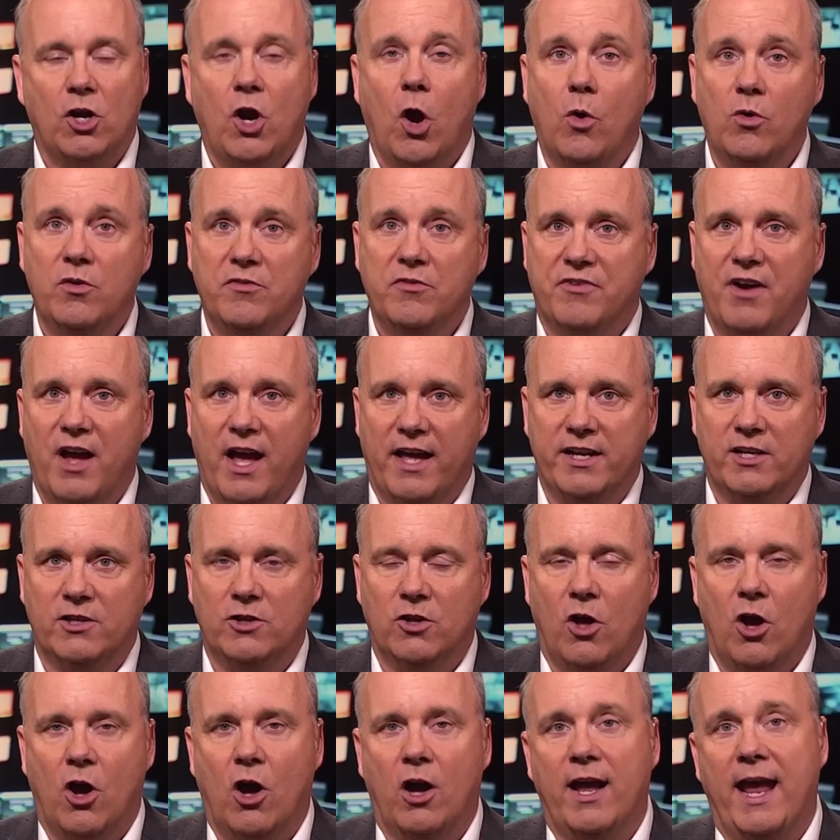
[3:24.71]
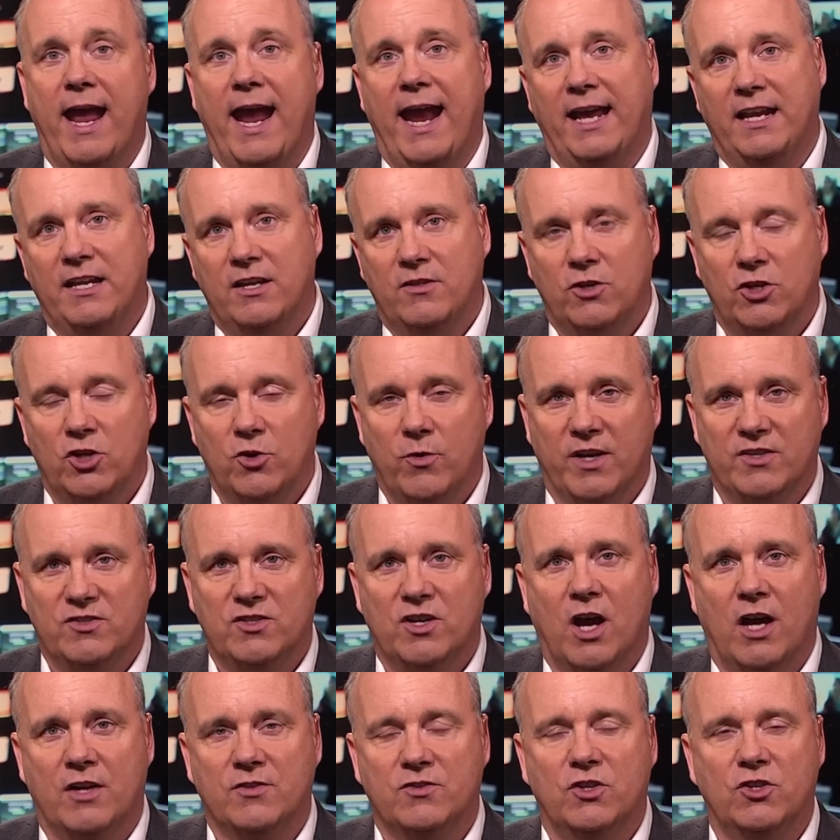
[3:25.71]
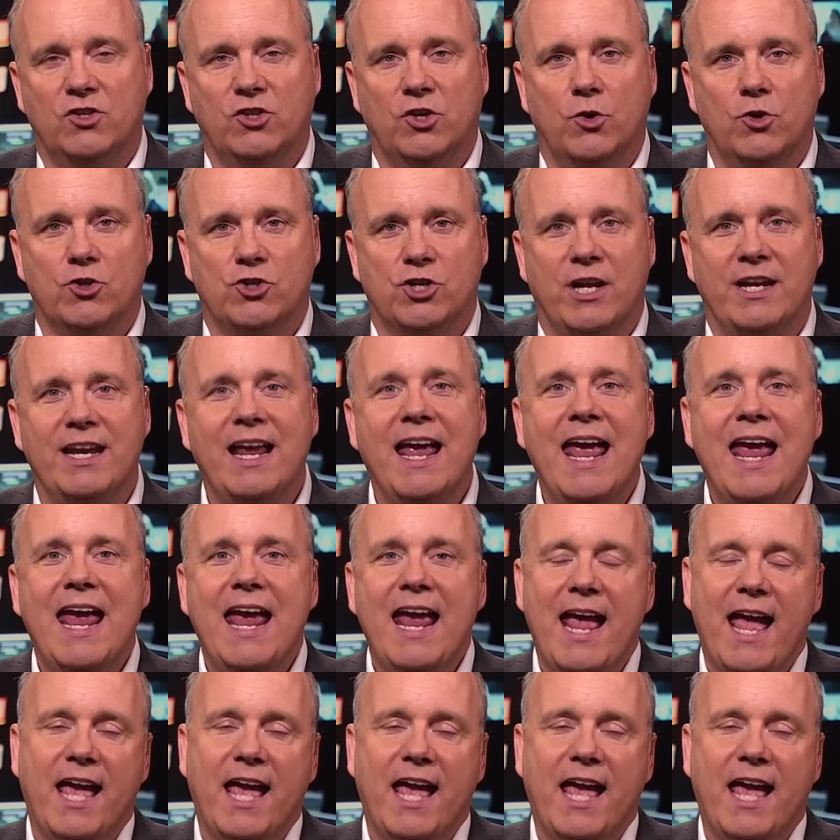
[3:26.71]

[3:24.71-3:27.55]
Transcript: are codified in law and in the U.S. Constitution.